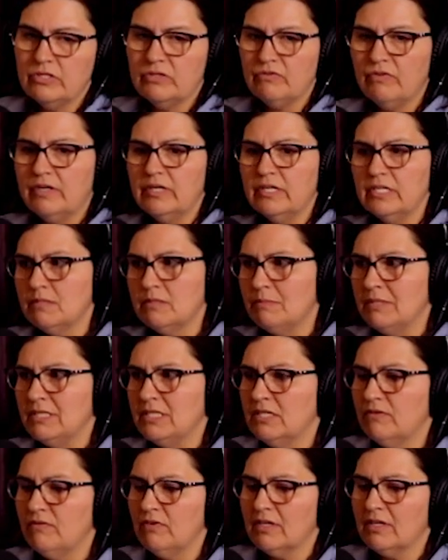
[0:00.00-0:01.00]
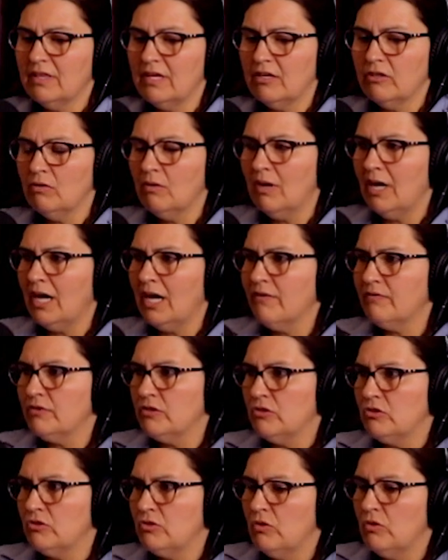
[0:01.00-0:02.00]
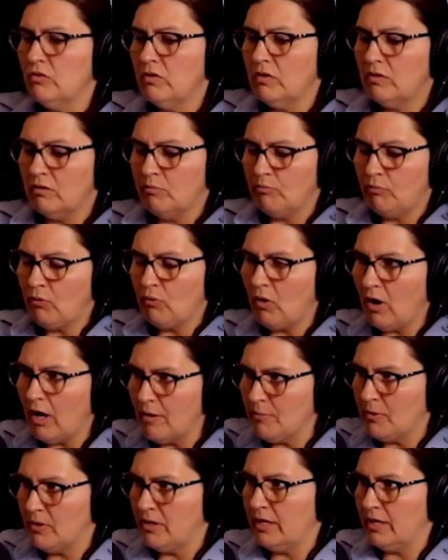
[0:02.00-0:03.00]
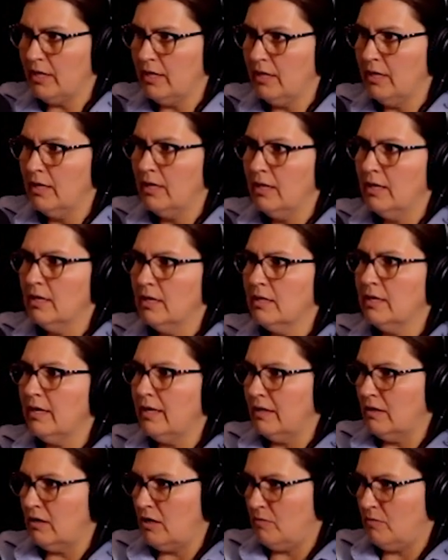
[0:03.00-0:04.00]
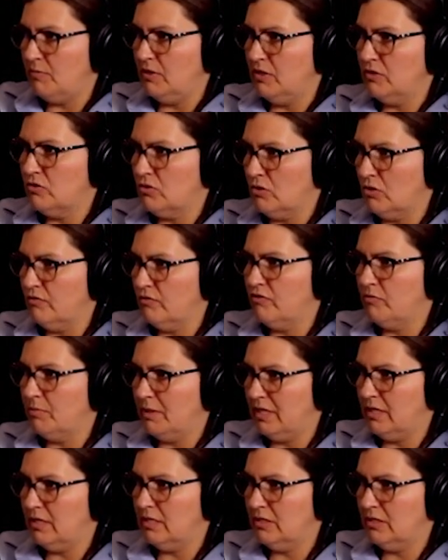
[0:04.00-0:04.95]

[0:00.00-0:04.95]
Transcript: is very specific, that you have to show that the property cannot be served by the